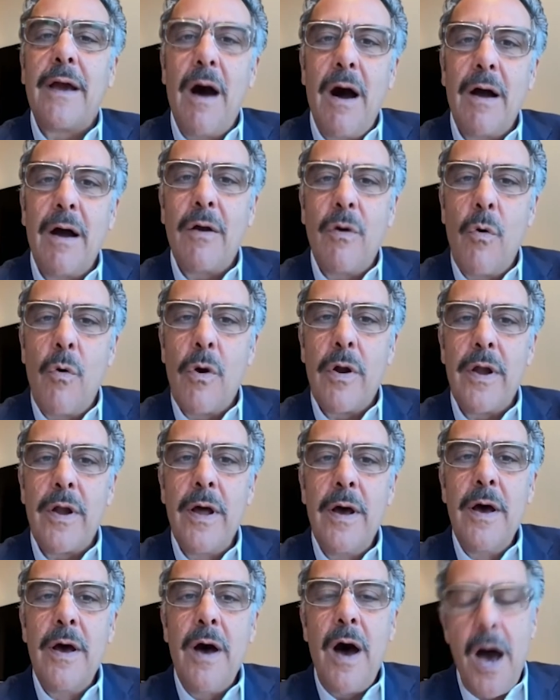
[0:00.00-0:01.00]
Concord
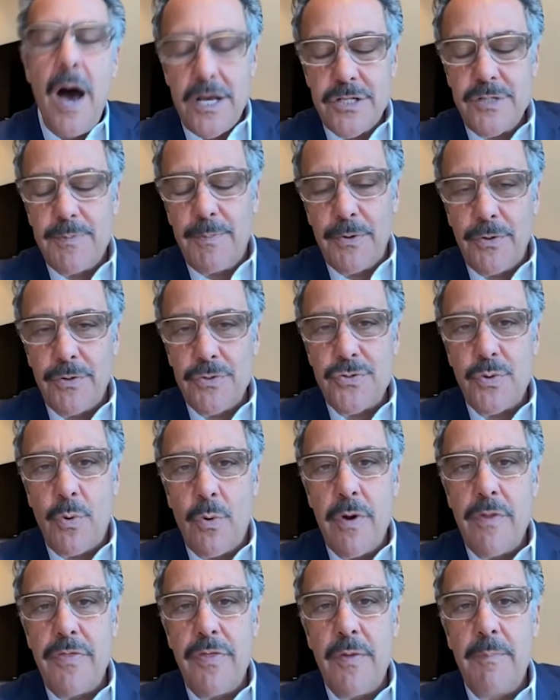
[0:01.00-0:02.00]
Hospital's
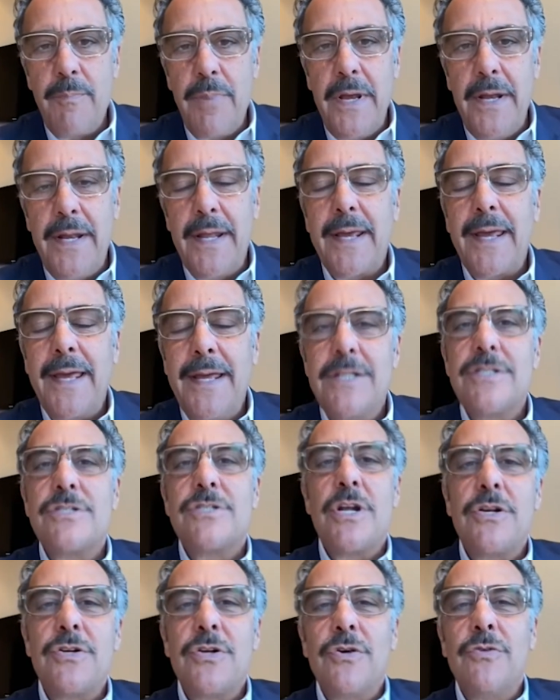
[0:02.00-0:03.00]
Orthopedic
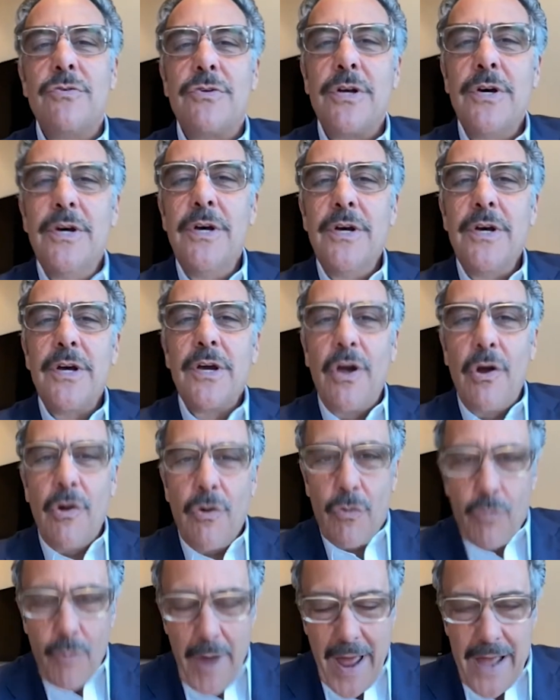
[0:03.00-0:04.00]
Institute,
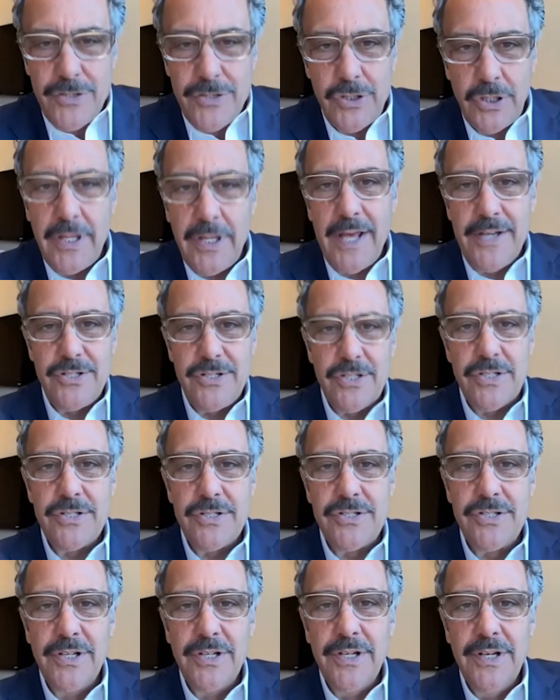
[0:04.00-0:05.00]

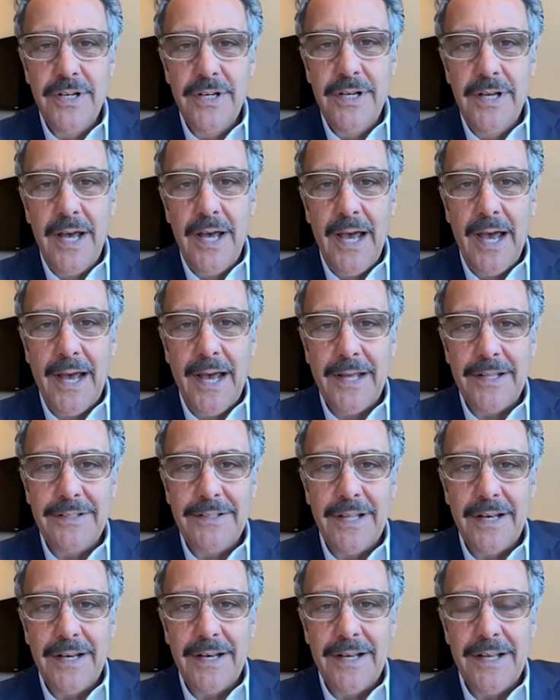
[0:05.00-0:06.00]
congratulations.
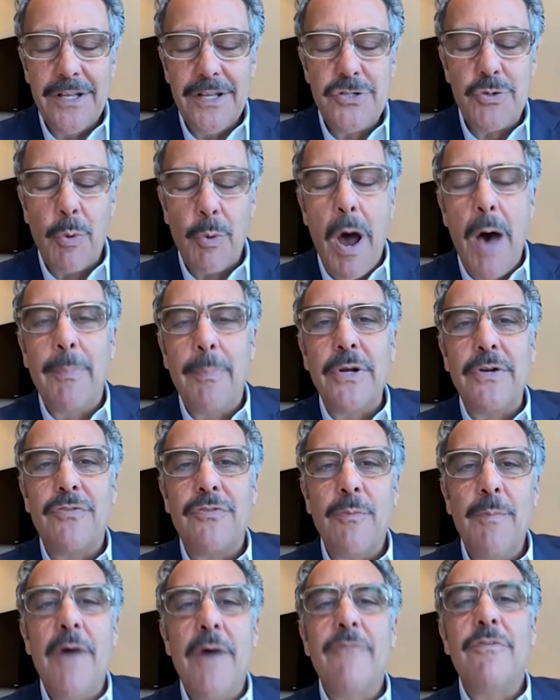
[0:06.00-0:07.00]
And as Robert
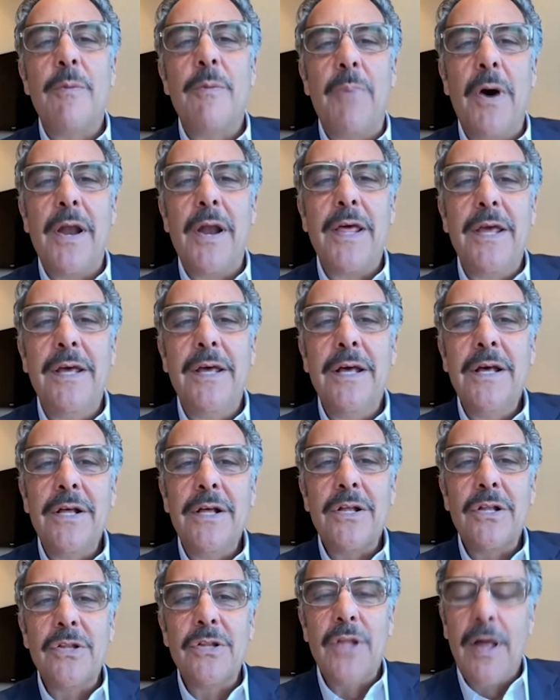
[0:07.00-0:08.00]
from Everybody
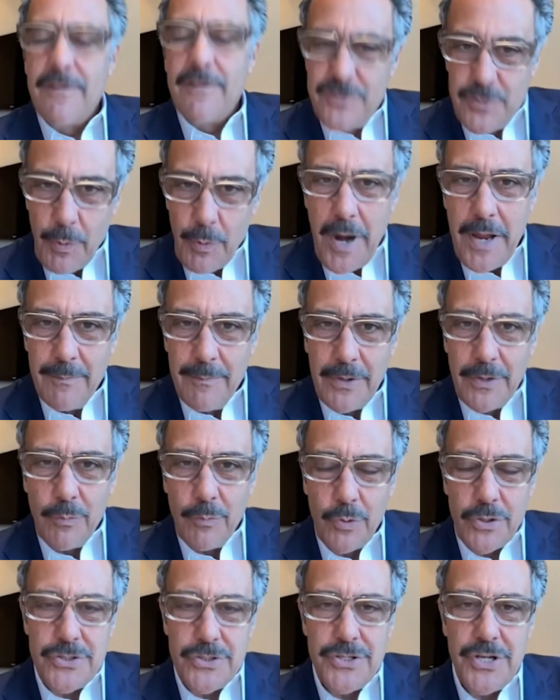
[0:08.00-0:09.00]
Loves
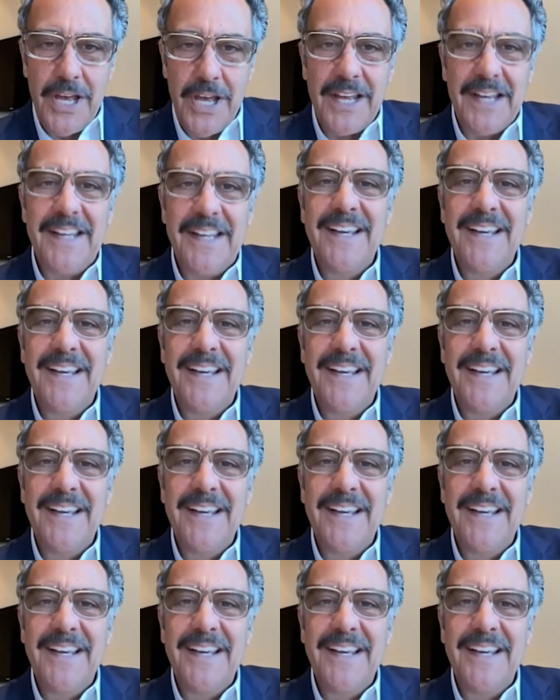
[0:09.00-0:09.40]
Raymond would say,